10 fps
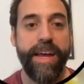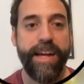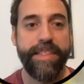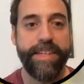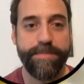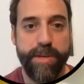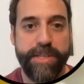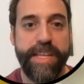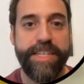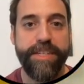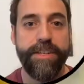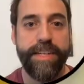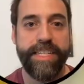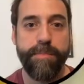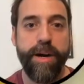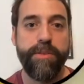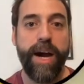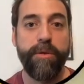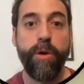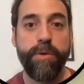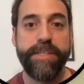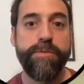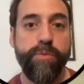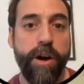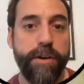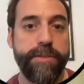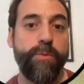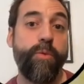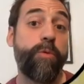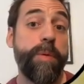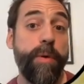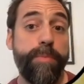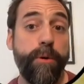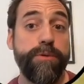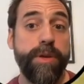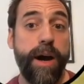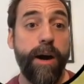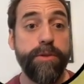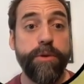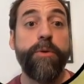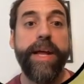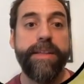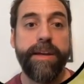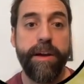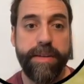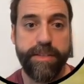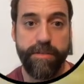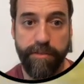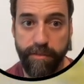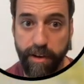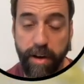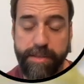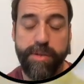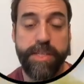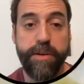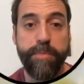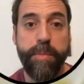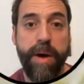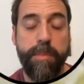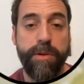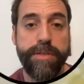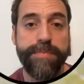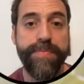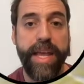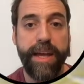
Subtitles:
and this presentation is about our recent works where we propose how to create currents of ferroelectric skyrmion bubbles